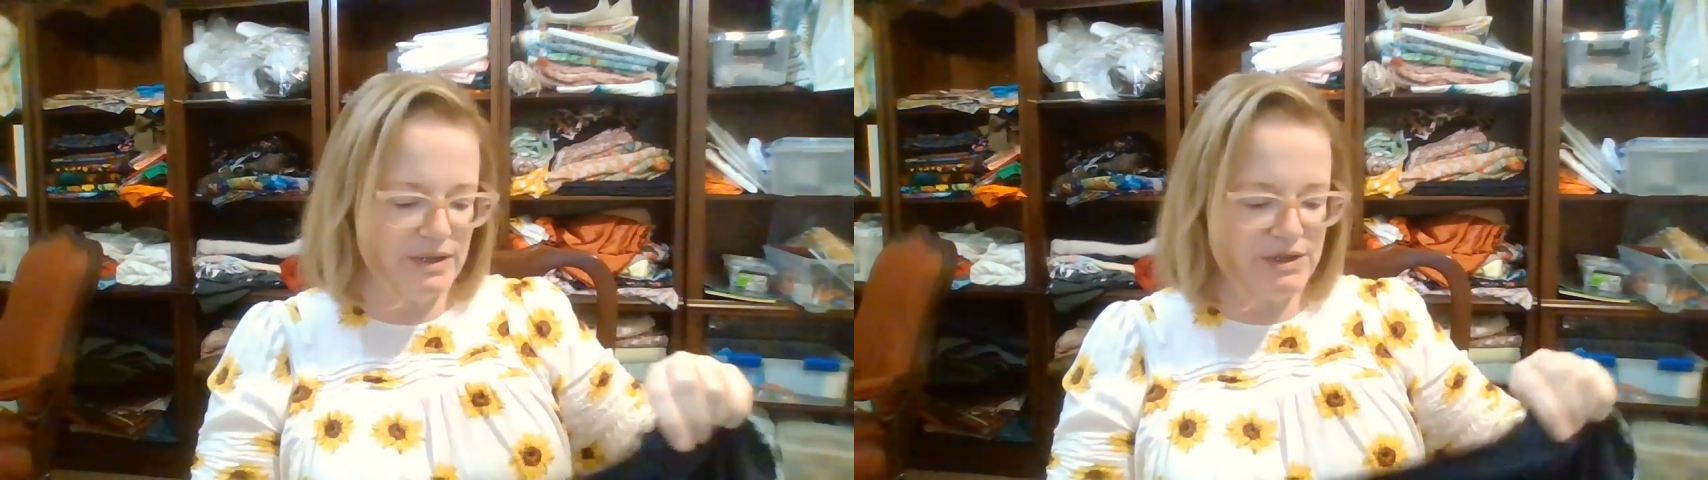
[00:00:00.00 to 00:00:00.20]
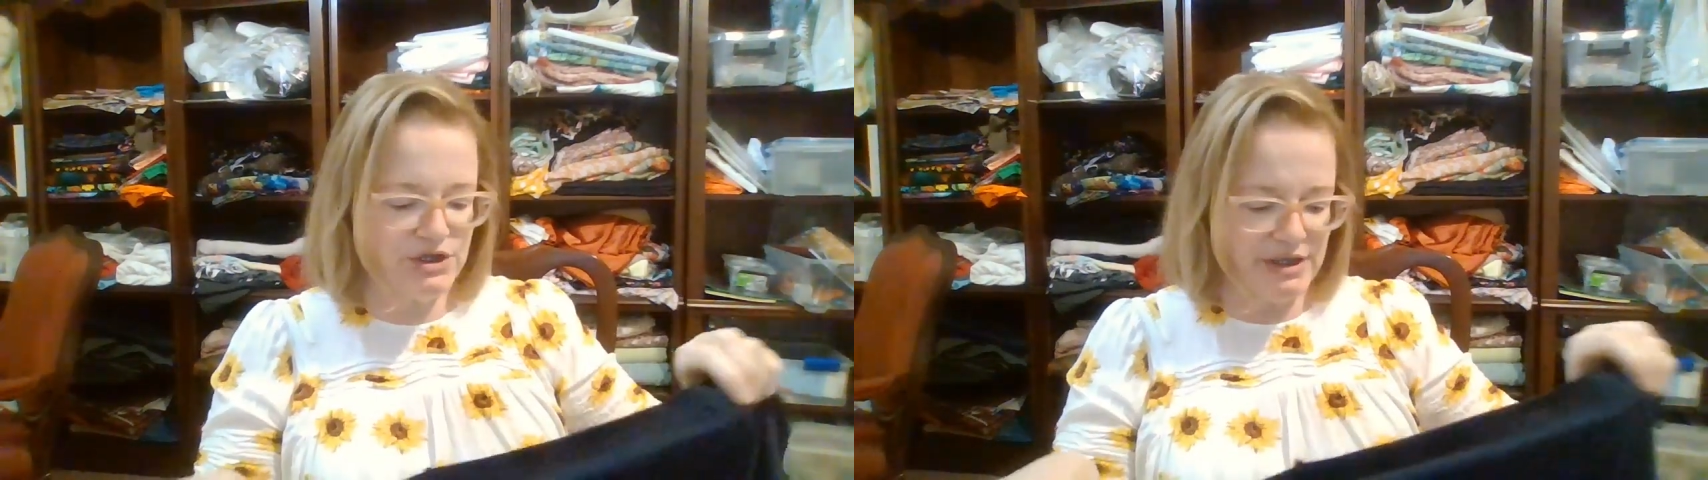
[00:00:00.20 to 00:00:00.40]

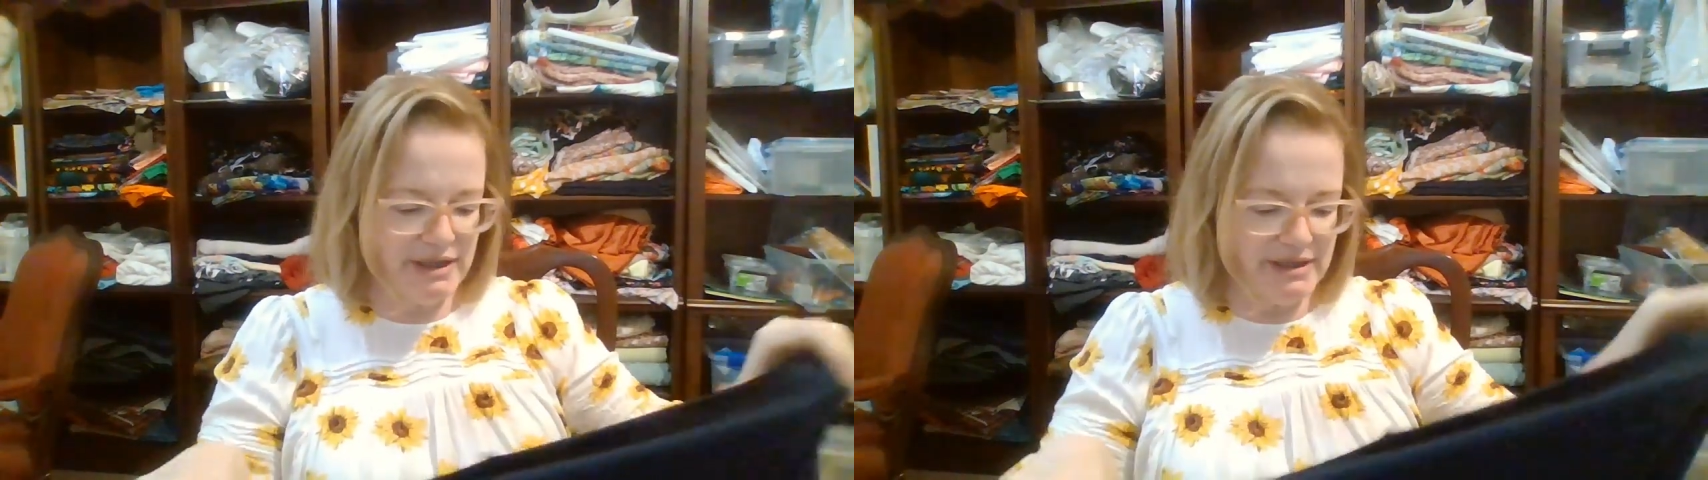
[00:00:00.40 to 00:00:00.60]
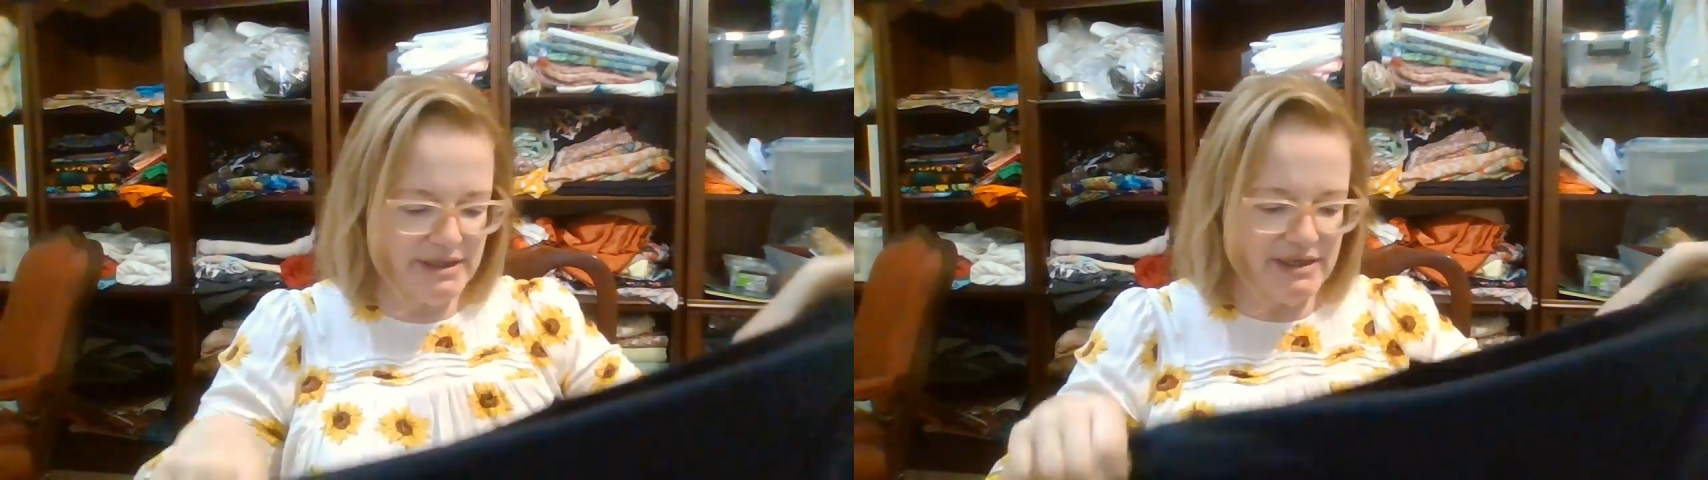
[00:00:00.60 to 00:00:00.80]
which
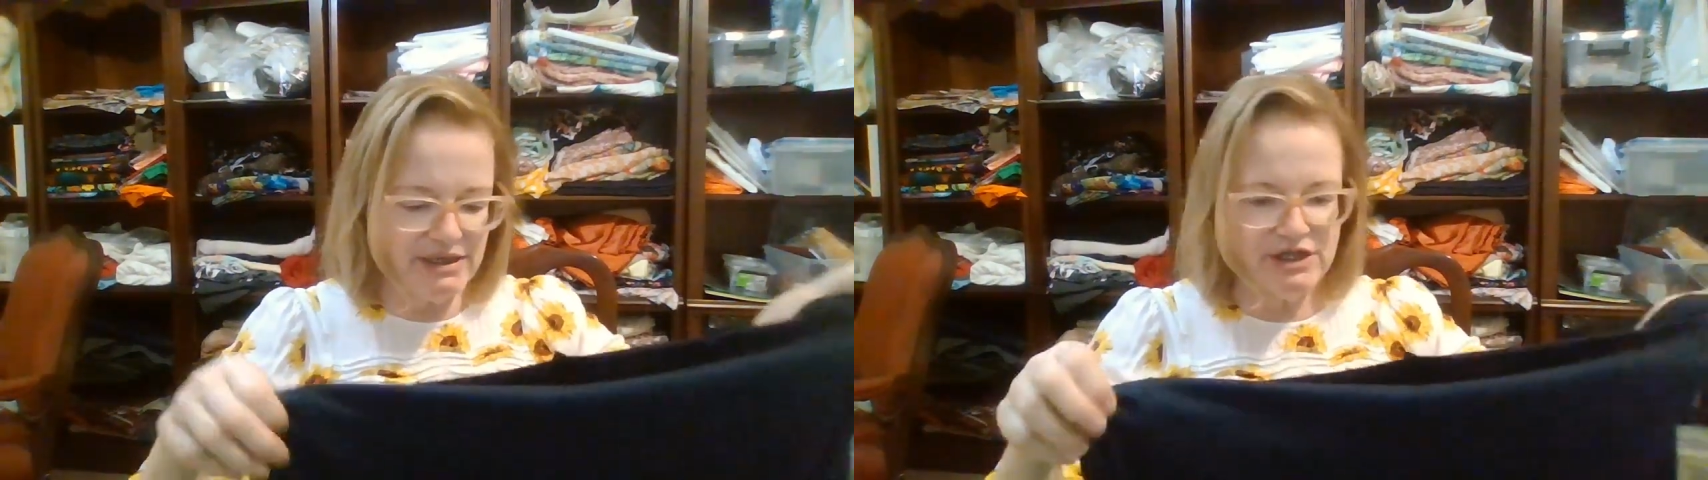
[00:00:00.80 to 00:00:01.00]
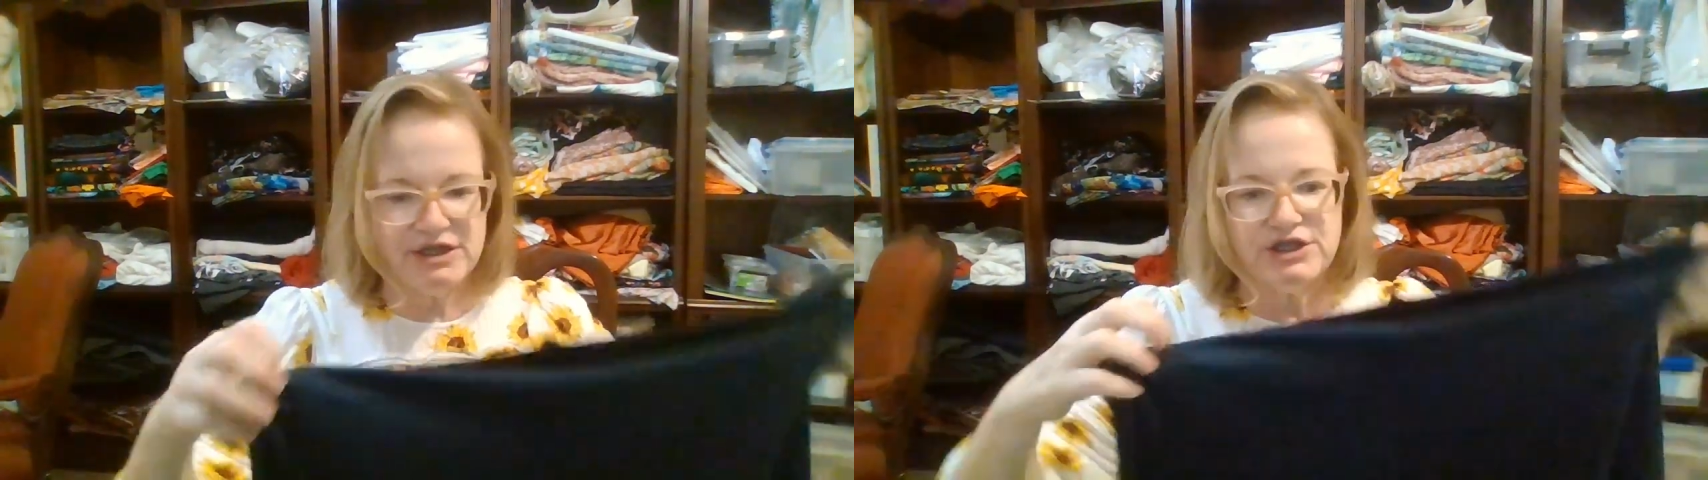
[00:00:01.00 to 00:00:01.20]
is
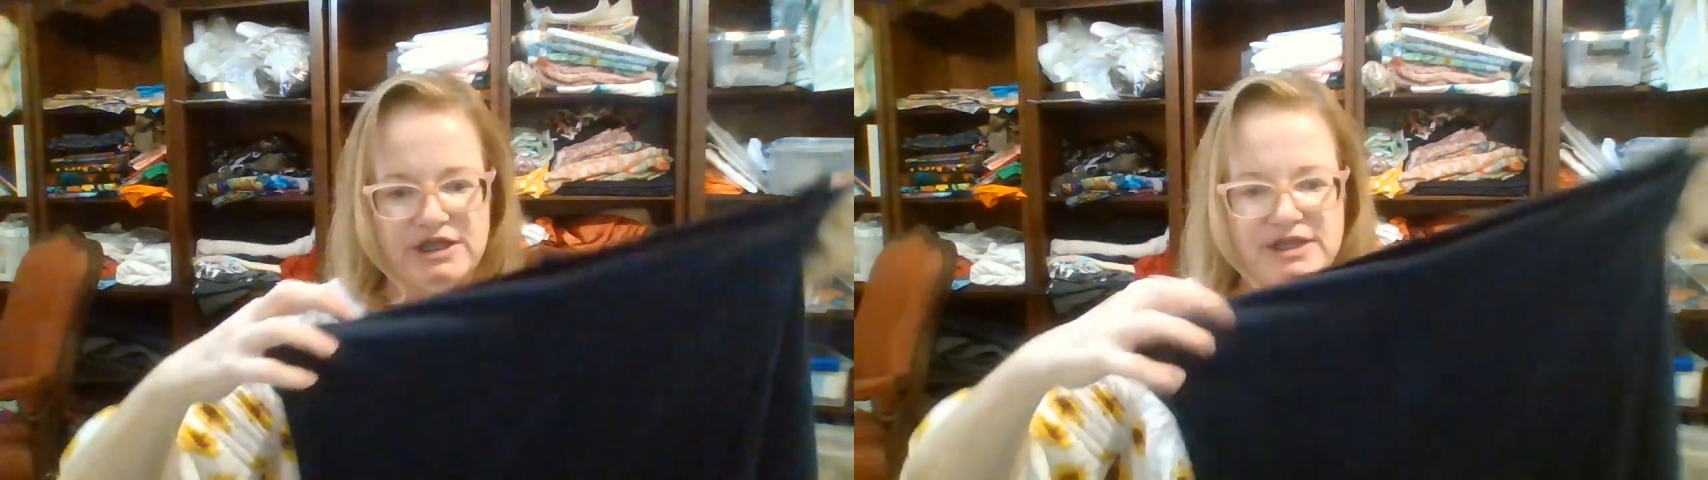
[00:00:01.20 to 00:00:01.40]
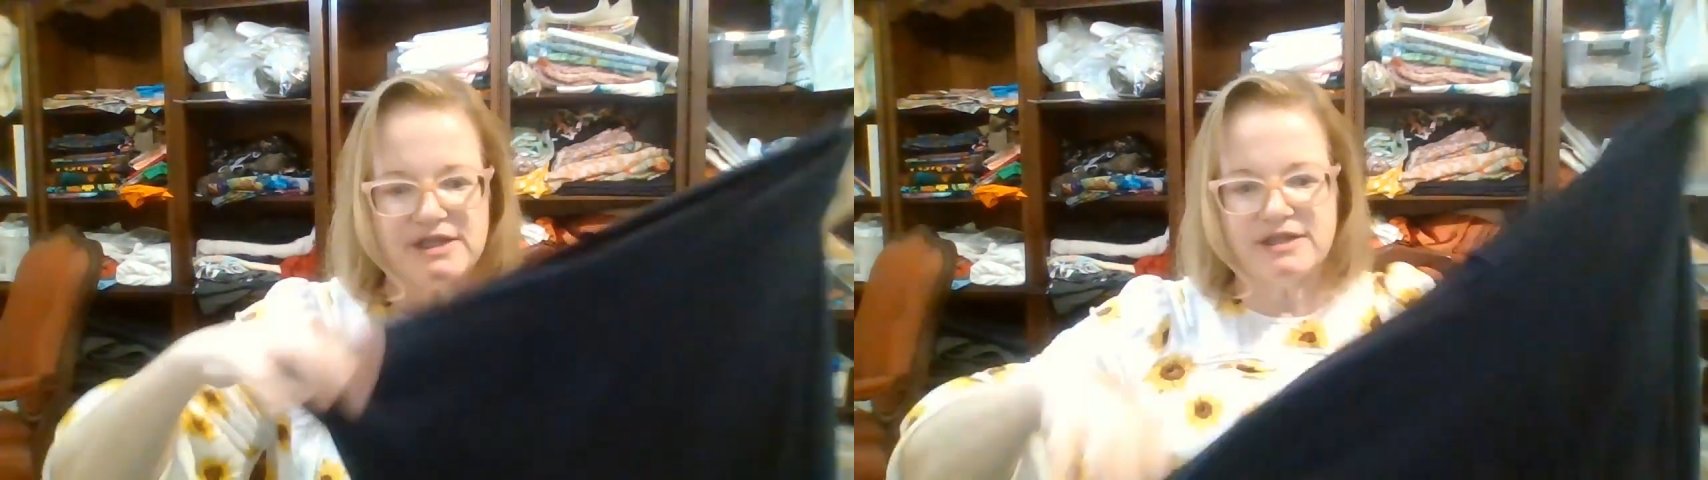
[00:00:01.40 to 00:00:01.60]

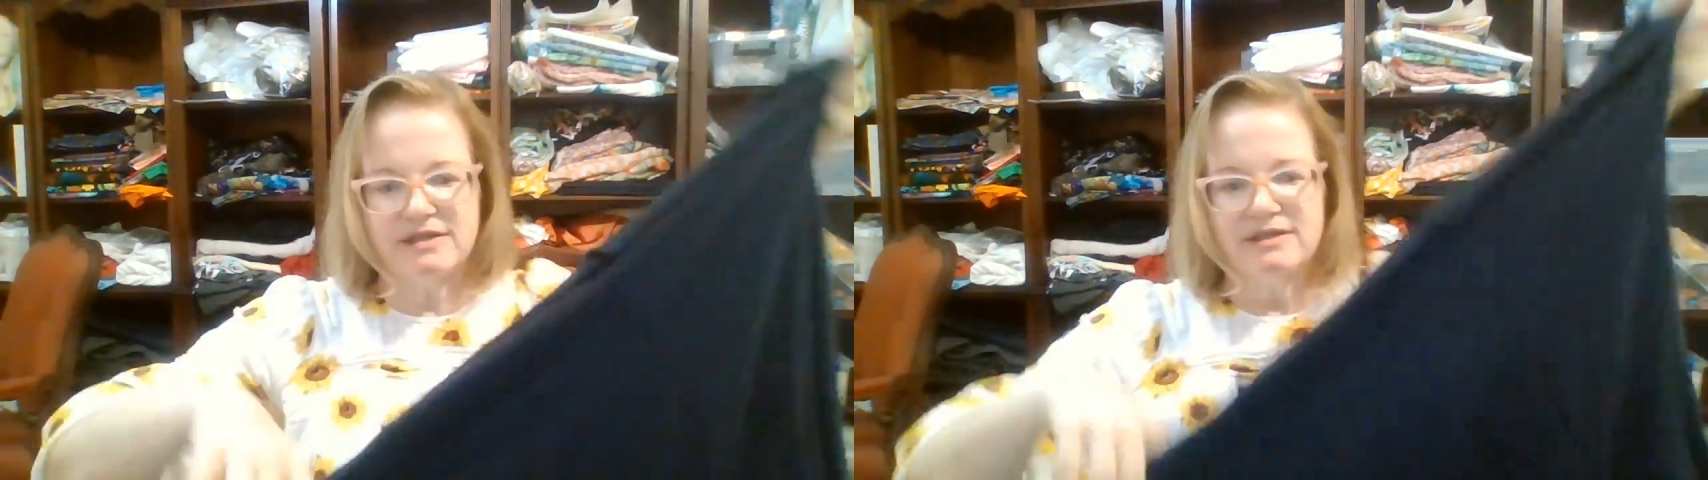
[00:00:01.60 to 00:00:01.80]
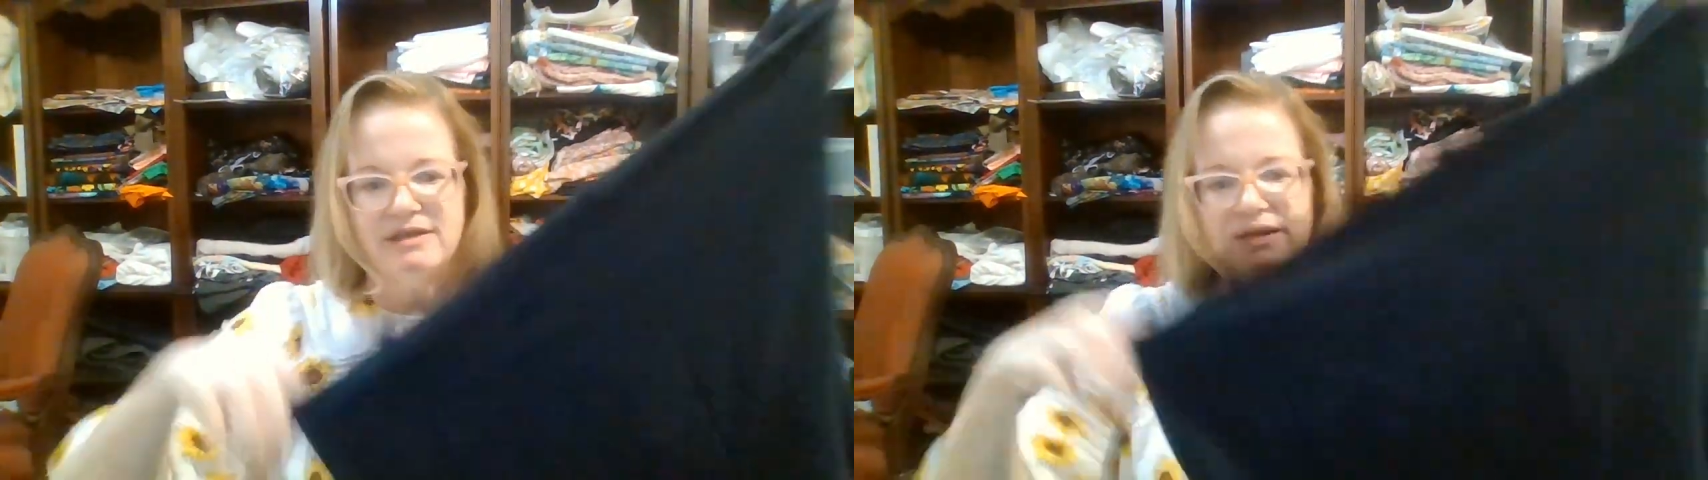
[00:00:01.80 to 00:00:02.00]
just